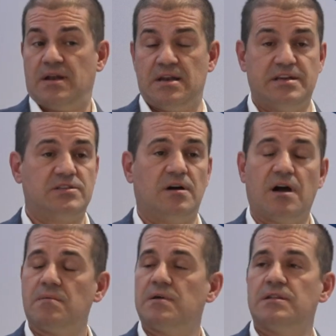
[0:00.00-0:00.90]
lead
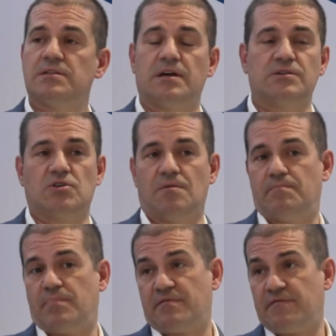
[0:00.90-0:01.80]
time, in terms of
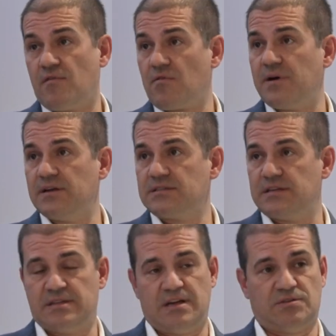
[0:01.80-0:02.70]
performance,
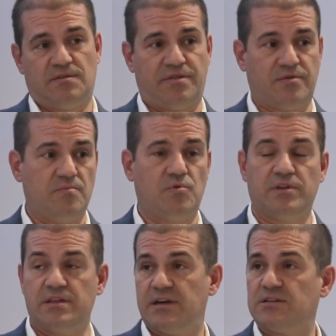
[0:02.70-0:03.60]
in terms of
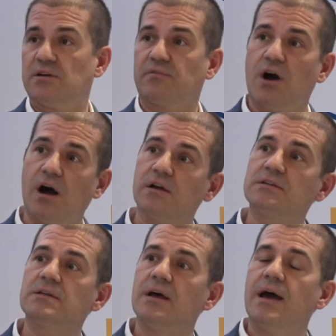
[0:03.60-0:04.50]
throughput, in terms of
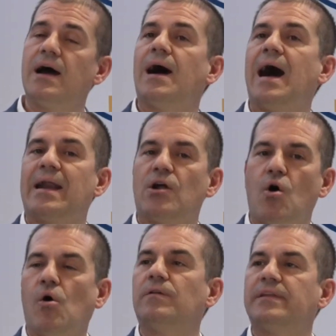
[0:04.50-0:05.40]
cost, and
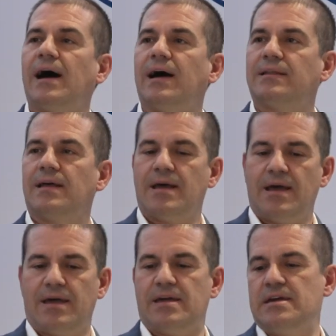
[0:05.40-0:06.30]
all that
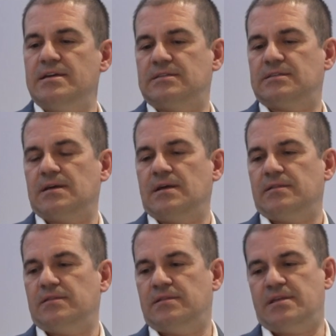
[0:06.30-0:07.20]
is
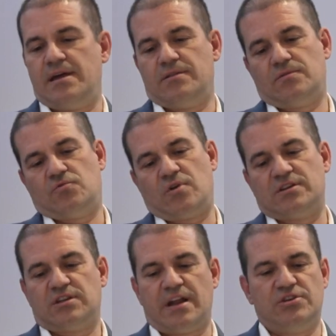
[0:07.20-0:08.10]
the
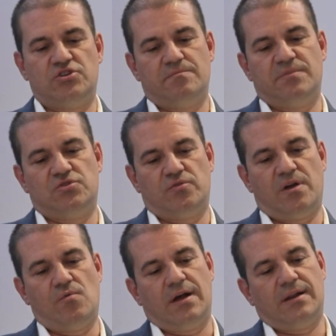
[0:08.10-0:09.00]
translation
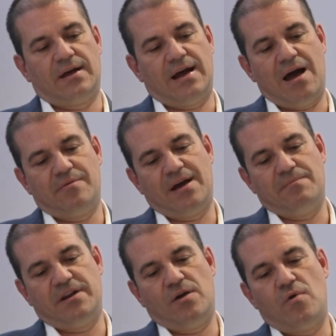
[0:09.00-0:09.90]
between, having a
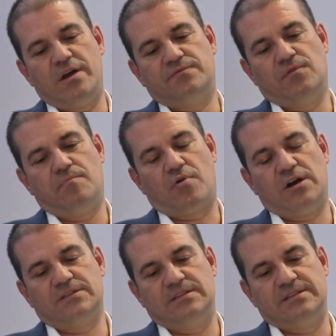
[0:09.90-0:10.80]
very wasteful
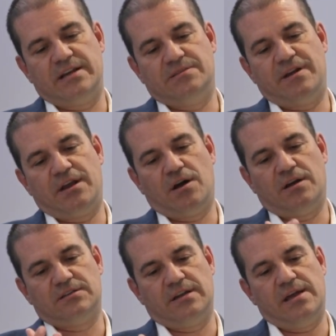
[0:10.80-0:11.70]
process that is very
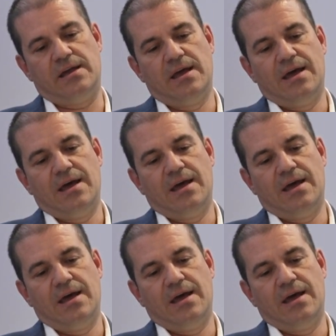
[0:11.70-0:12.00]
costly